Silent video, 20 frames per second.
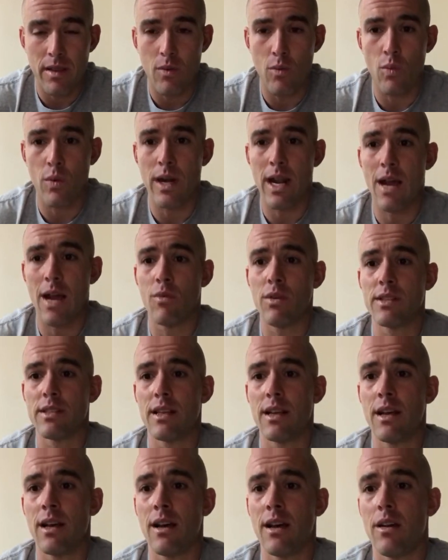When I was
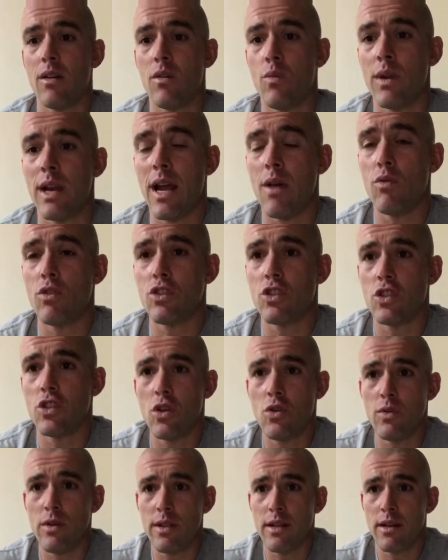uh when I was
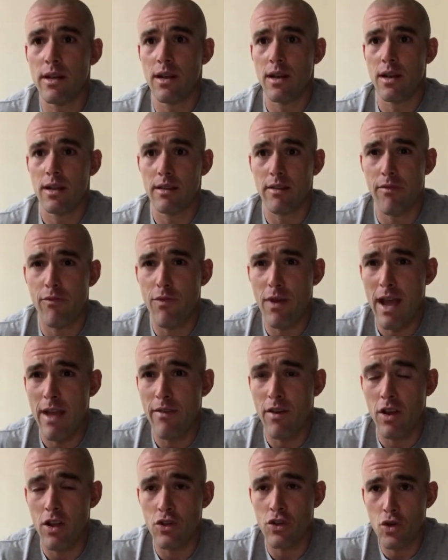doing uh, the
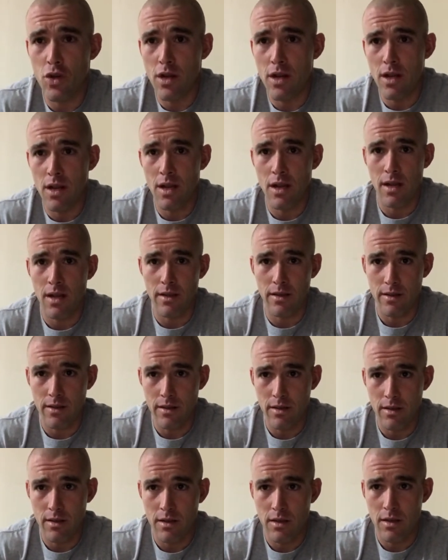500 uh,
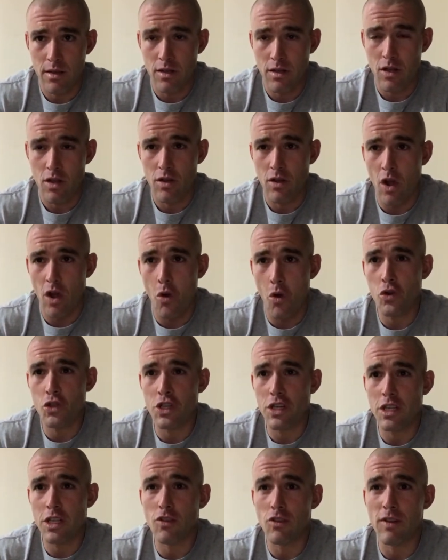OG
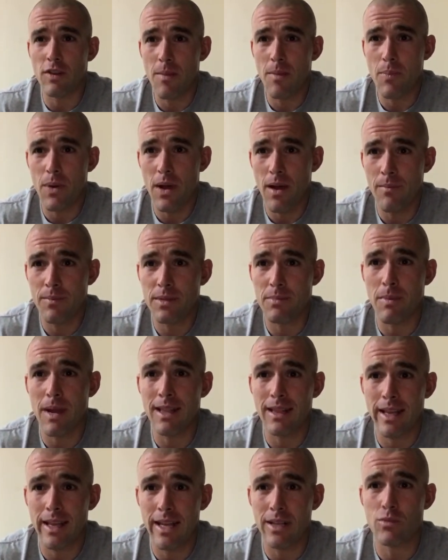three pumps, my
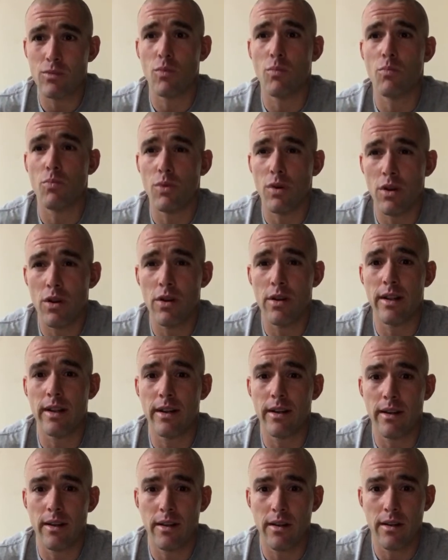legs were
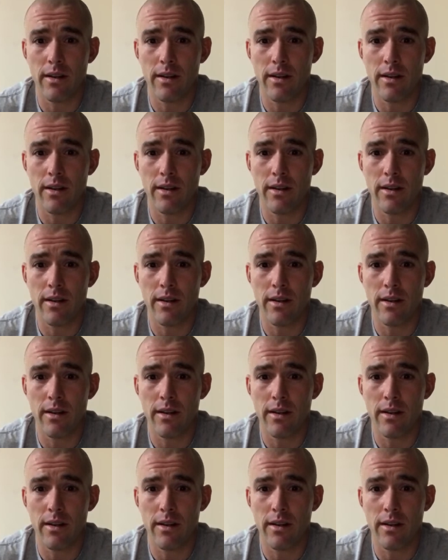burning.